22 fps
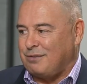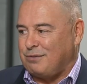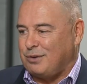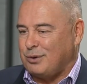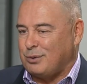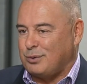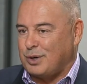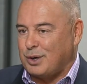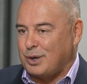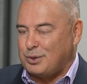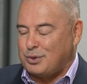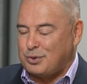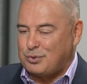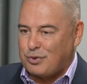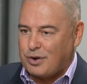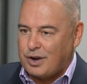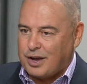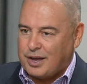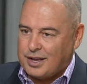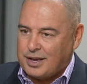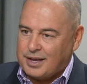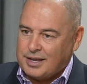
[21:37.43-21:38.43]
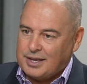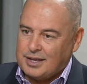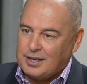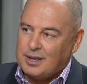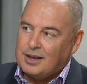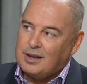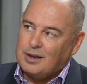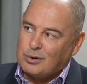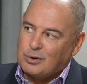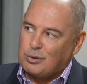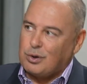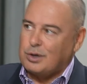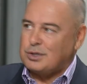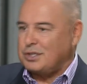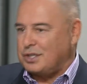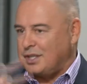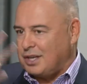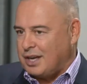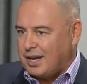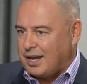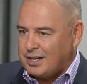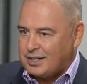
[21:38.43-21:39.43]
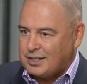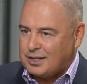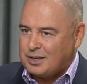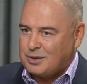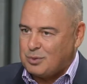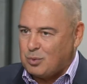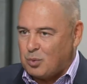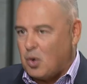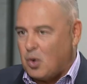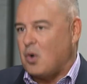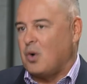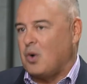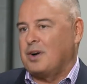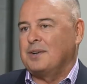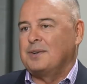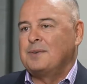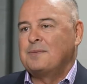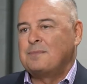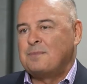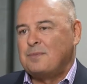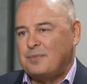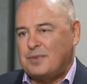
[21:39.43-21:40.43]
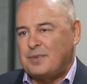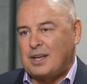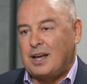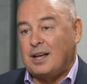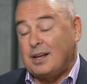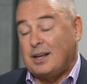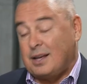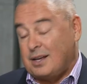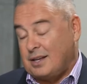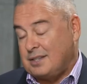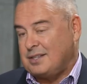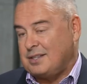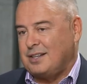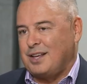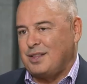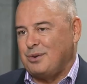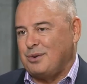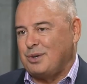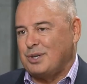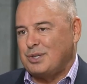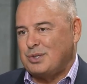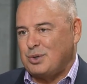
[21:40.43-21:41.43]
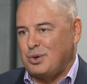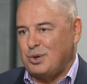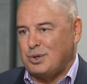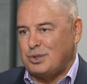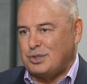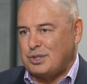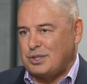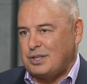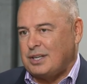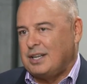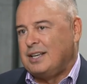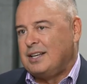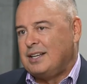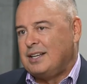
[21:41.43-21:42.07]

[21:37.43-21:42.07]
If you're going to try a cross the island walk as another excursion.